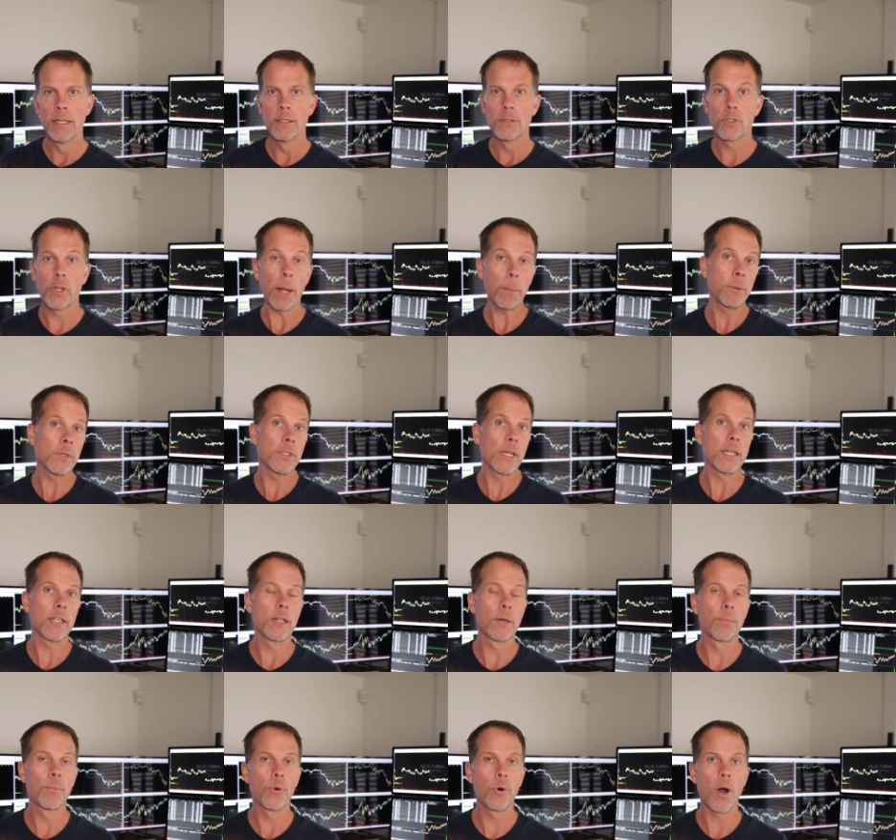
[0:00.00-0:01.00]
So that
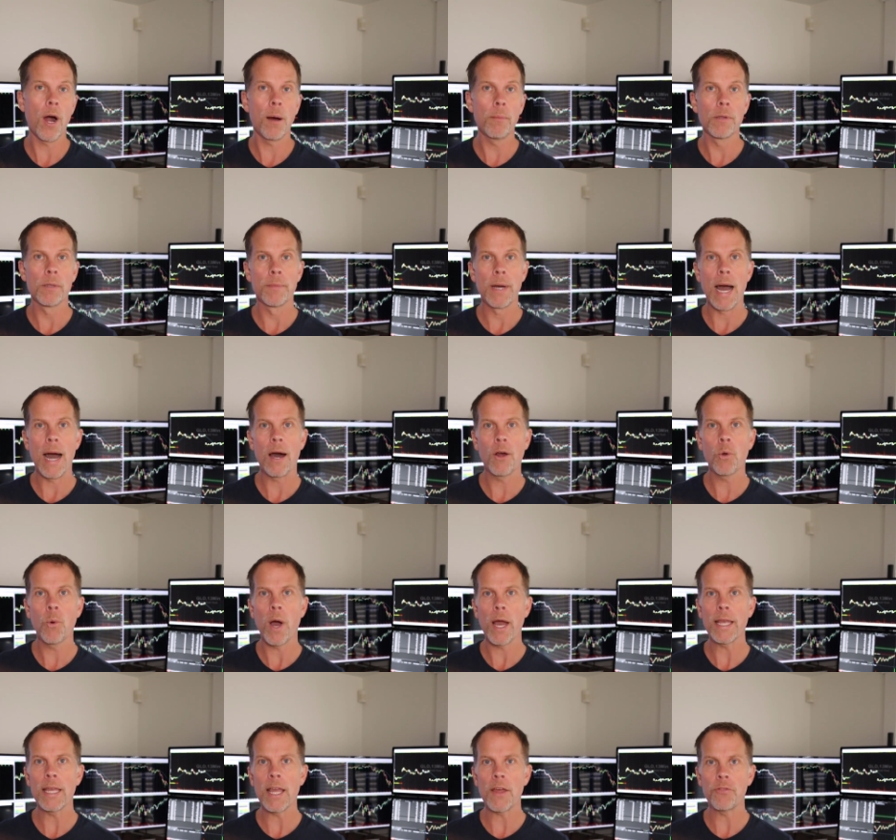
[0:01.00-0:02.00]
presented a problem. How do
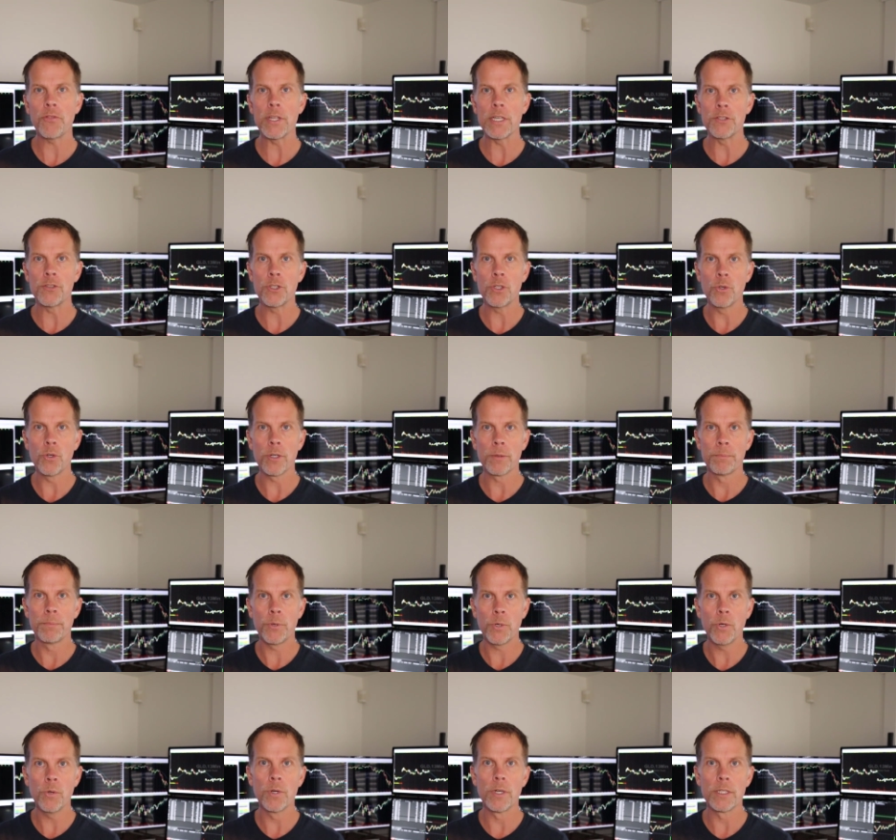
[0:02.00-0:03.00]
I get these two
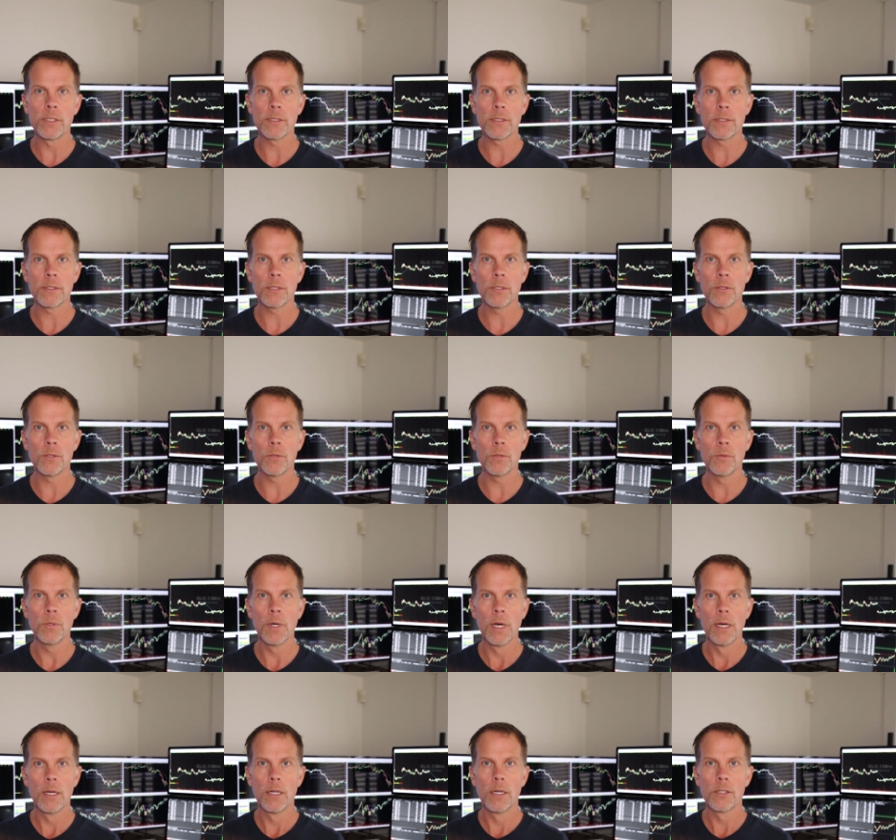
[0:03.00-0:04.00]
computers to